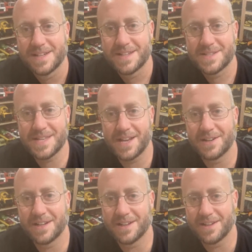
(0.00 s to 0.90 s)

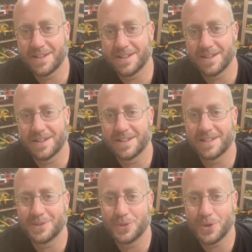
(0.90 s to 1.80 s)
Saturday night here
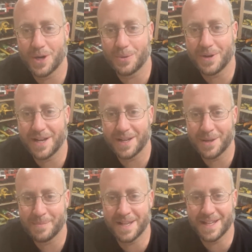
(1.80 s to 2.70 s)
in New York where I
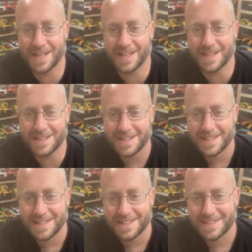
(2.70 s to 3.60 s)
am.
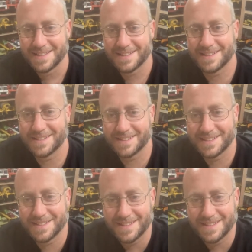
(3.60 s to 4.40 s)
Yep.